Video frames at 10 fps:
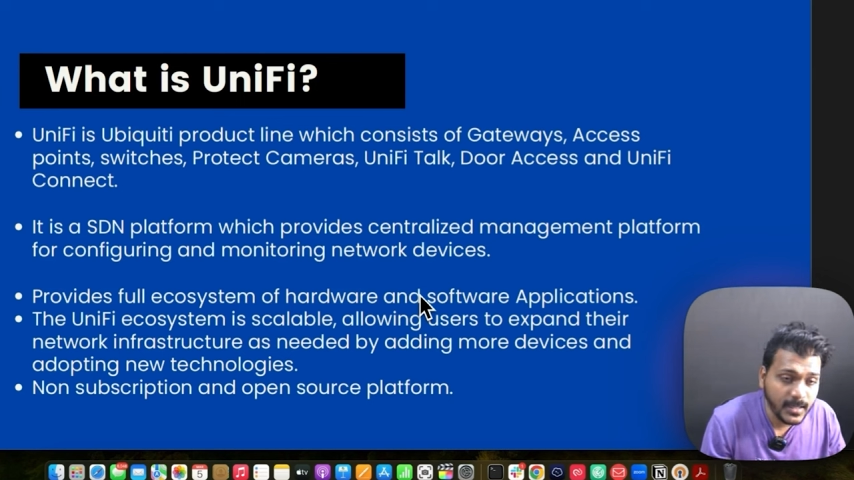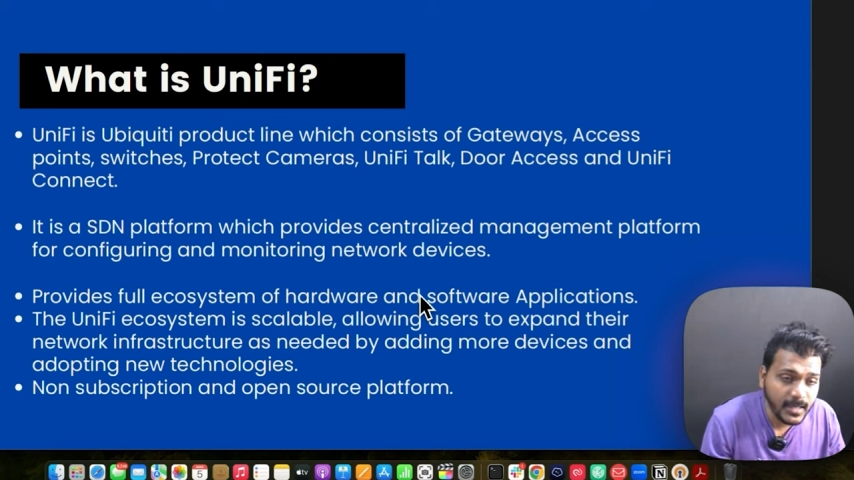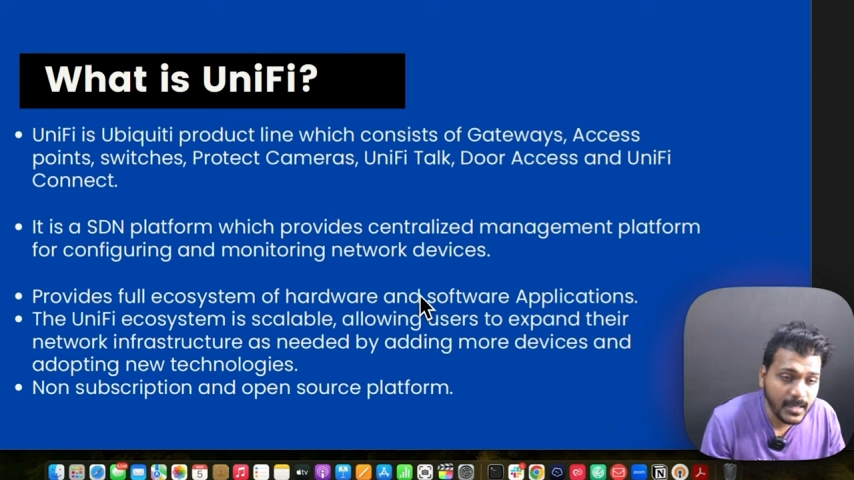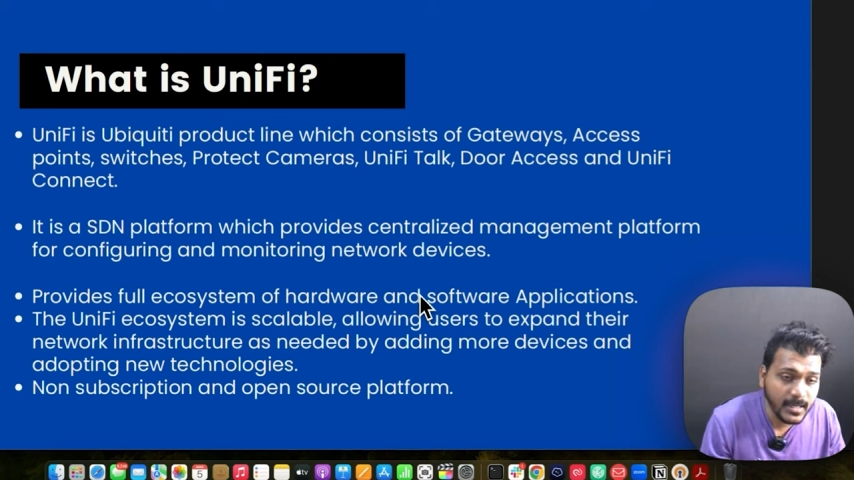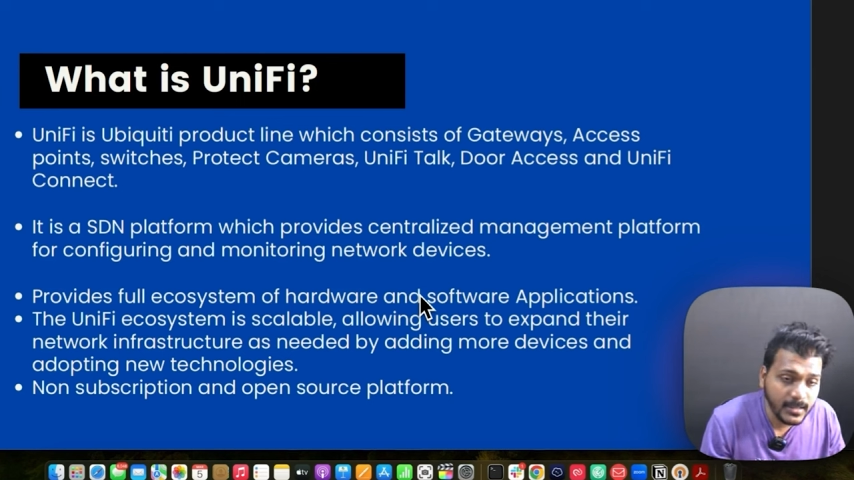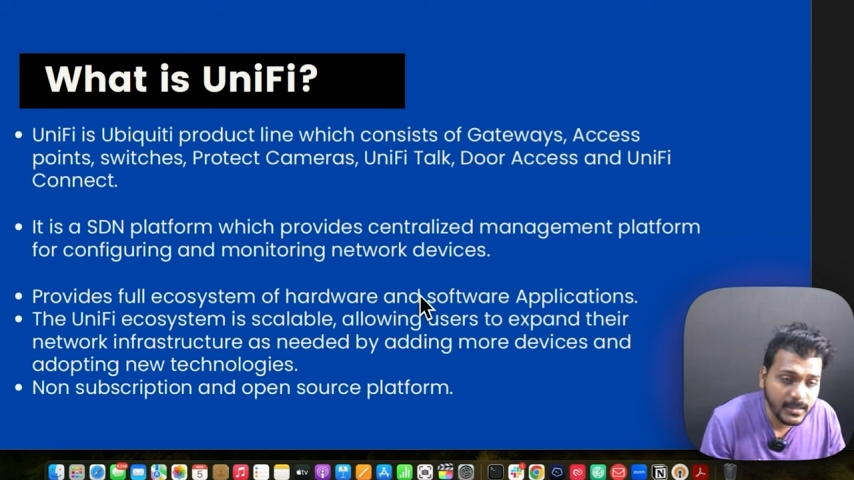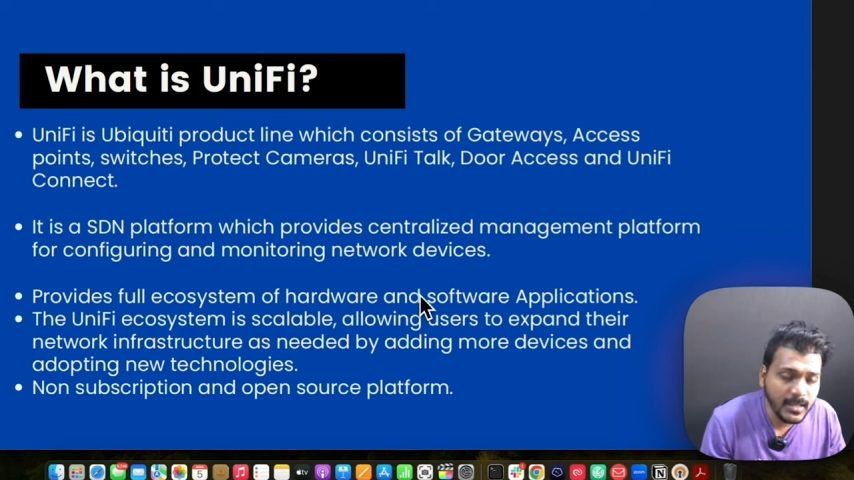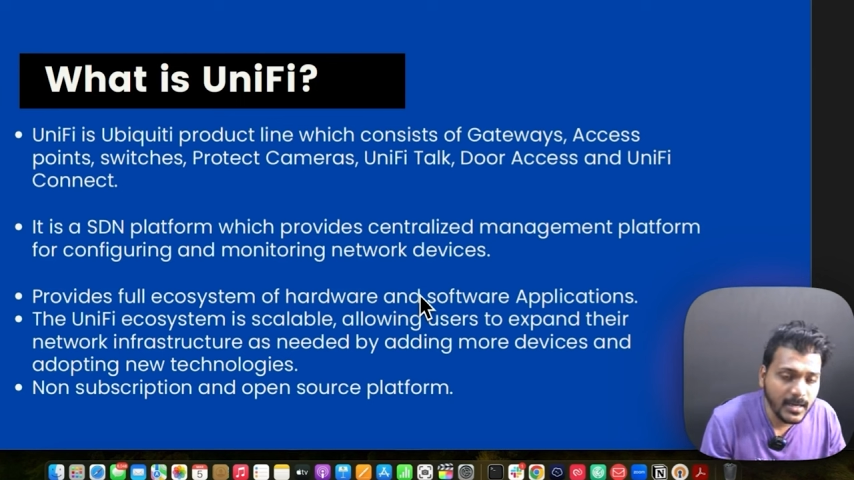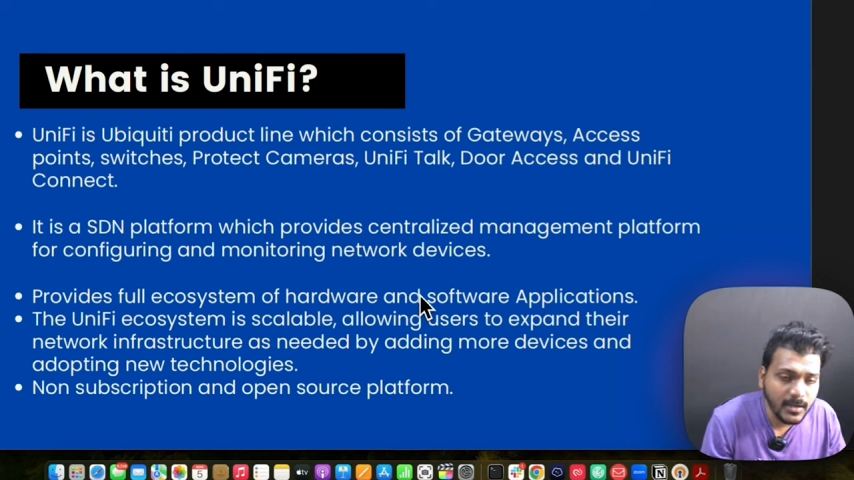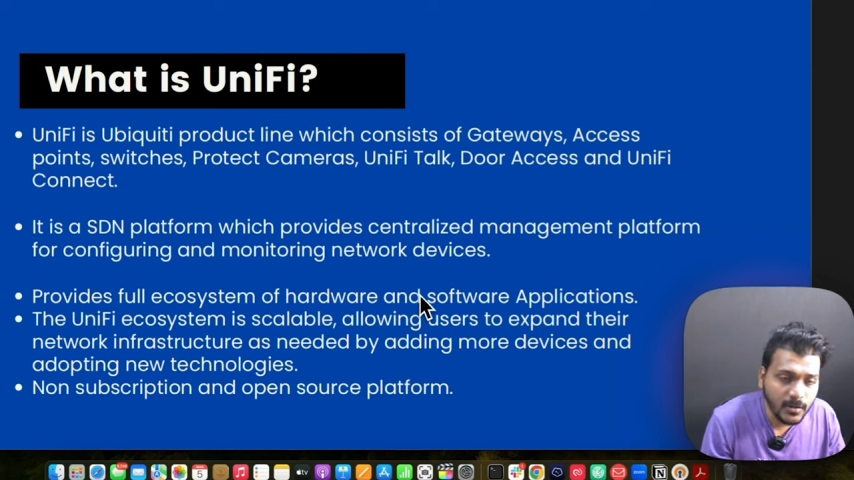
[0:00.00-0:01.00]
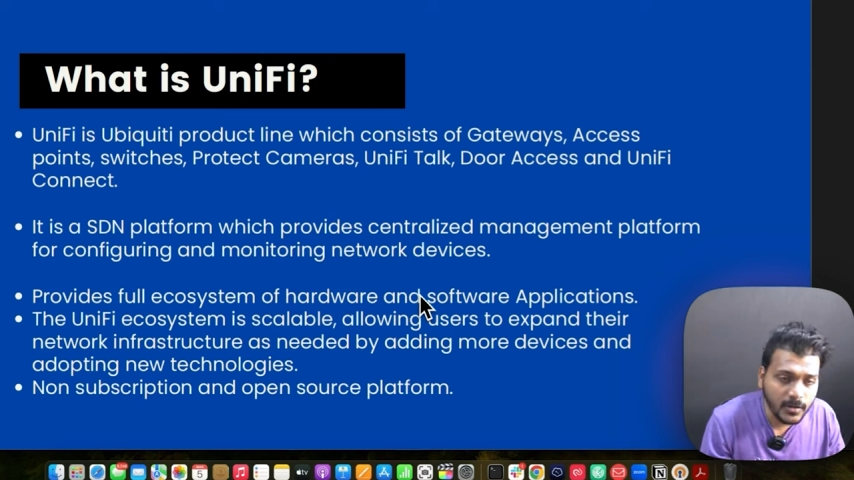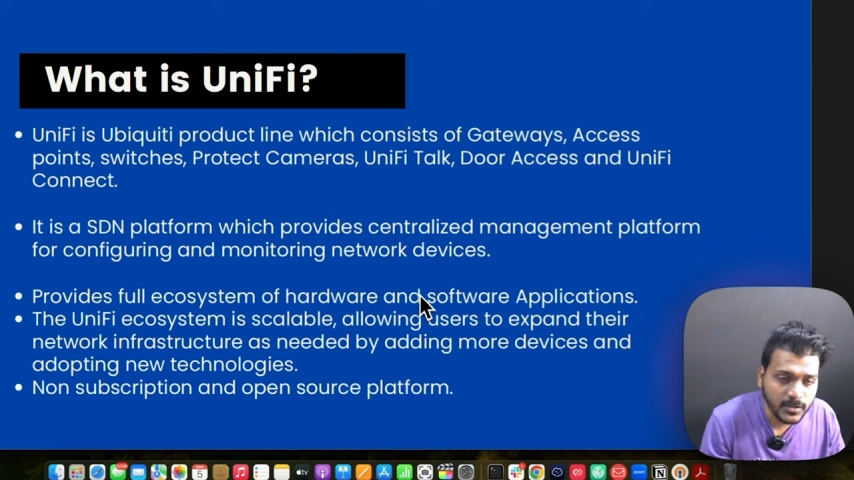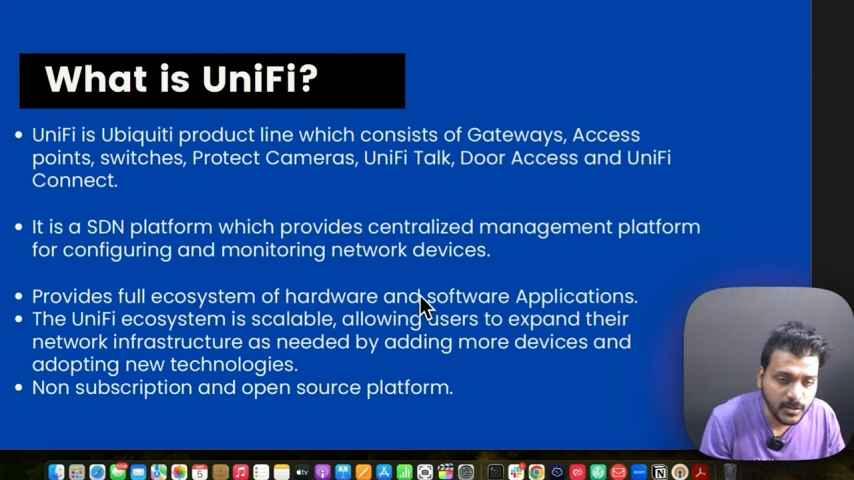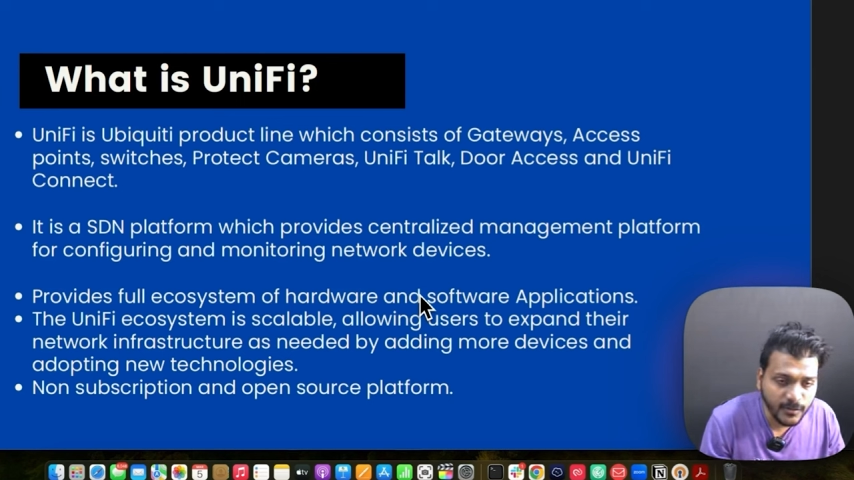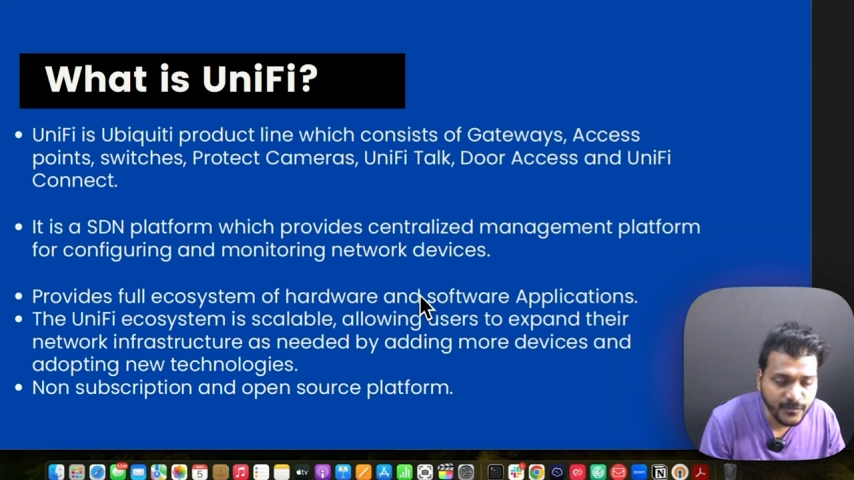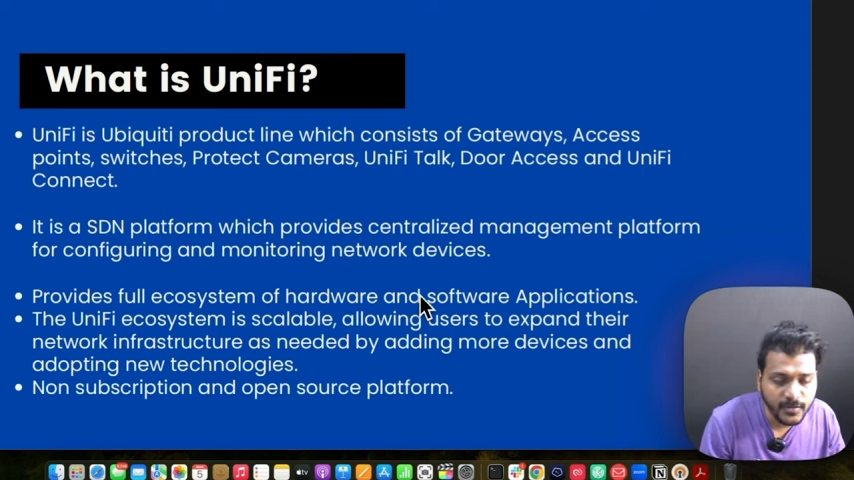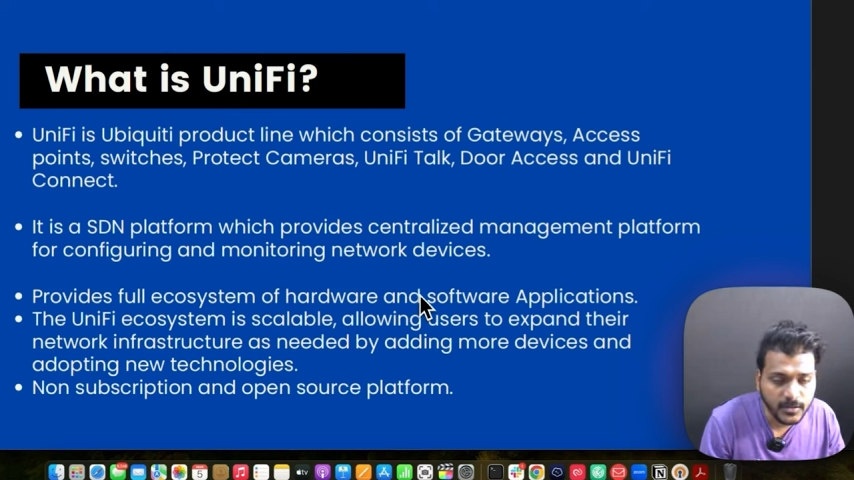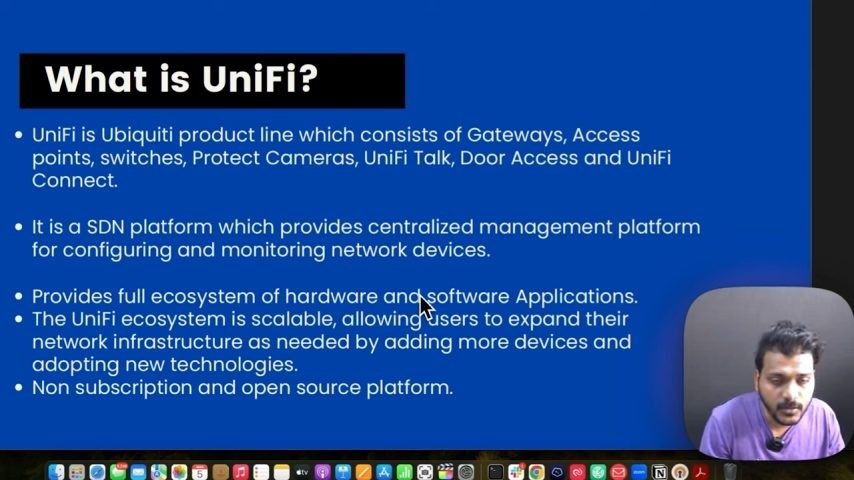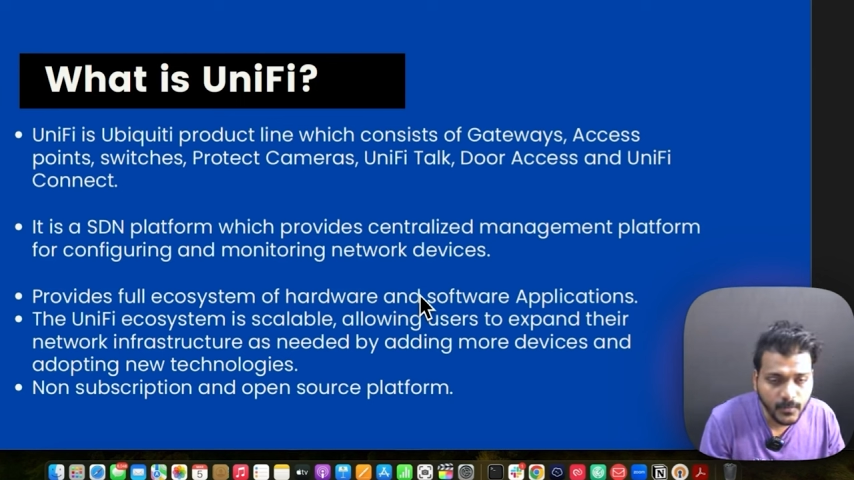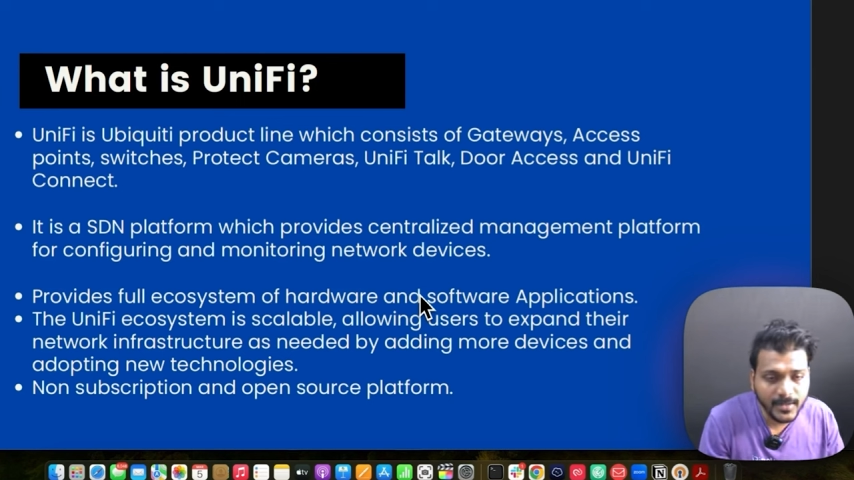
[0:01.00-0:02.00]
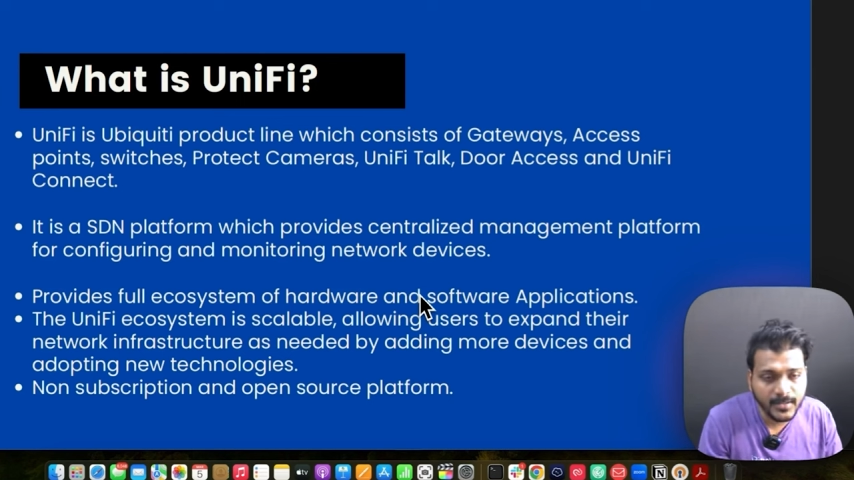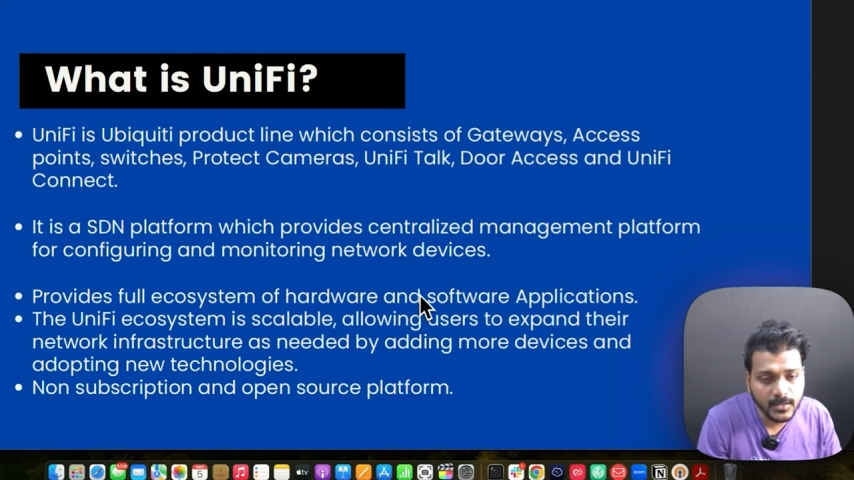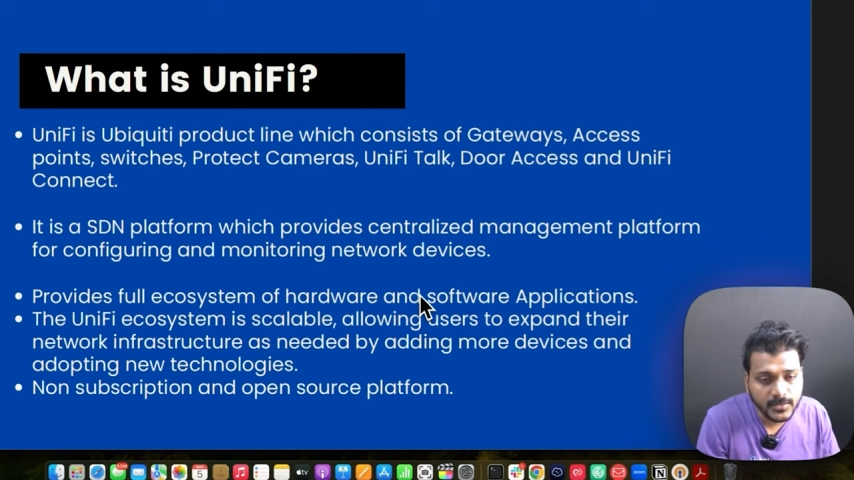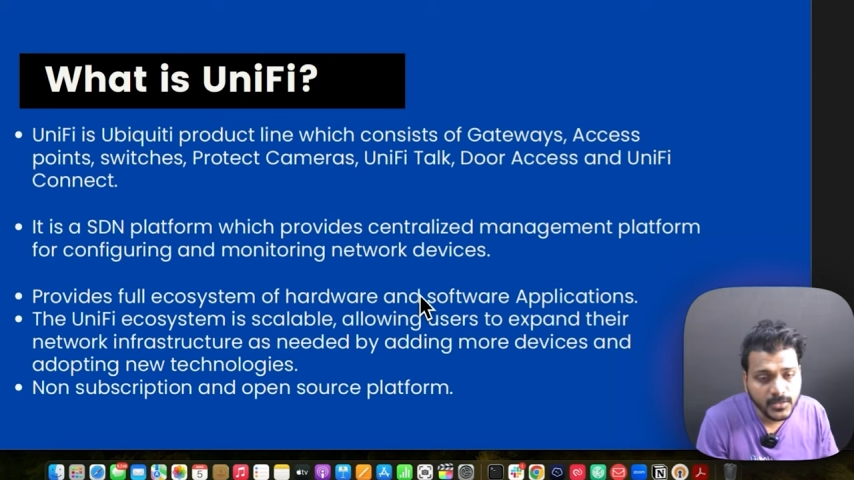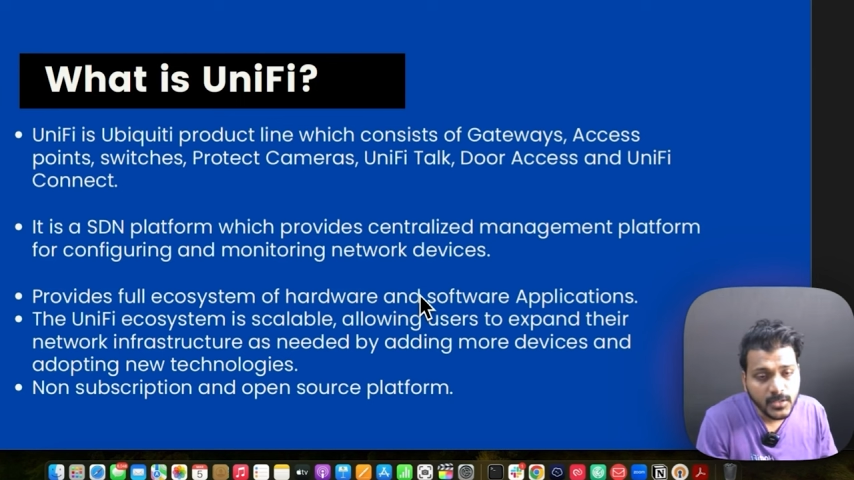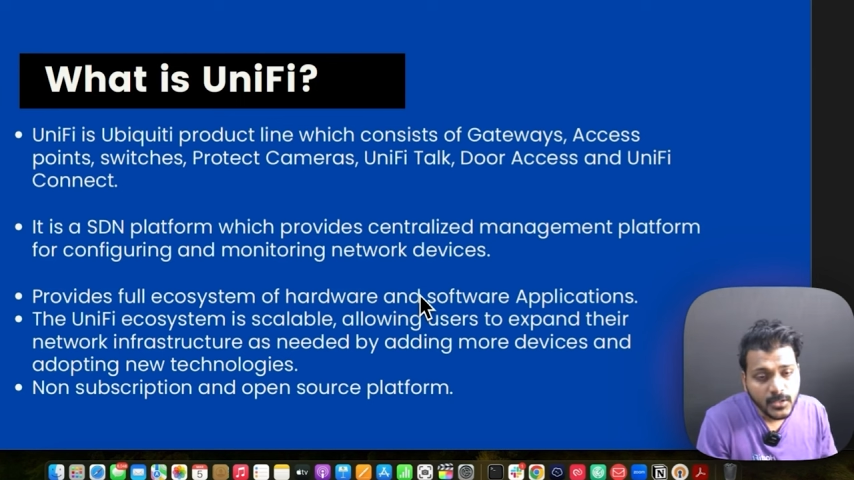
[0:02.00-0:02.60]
and there are lots of other vendors.